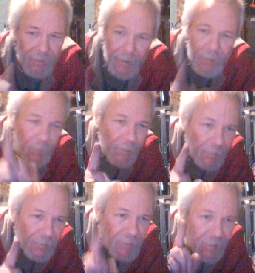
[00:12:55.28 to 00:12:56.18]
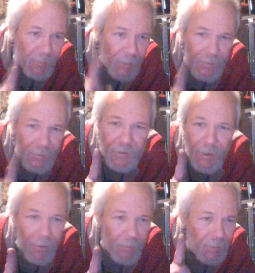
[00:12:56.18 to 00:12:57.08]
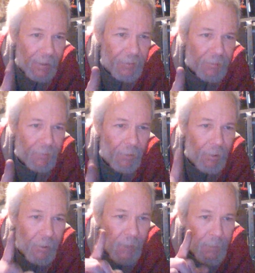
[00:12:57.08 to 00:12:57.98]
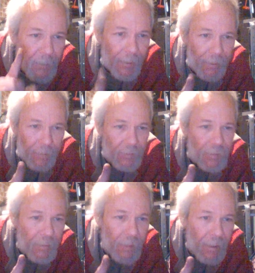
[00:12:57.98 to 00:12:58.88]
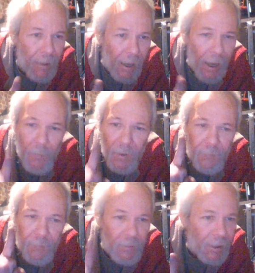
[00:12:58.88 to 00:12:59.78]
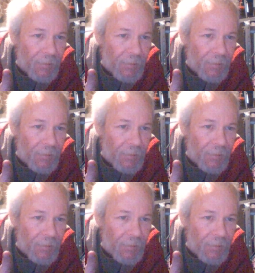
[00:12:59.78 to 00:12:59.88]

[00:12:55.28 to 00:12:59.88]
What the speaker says: the cameraman, a suspected child molester, on my page. I am a full